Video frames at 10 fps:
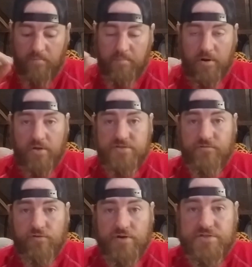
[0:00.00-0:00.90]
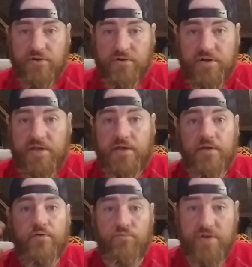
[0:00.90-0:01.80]
but also for eternity.
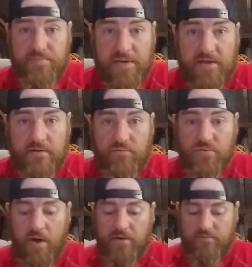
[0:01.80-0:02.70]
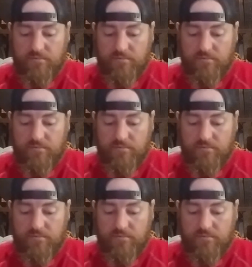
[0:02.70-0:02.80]
Repeat, rewind.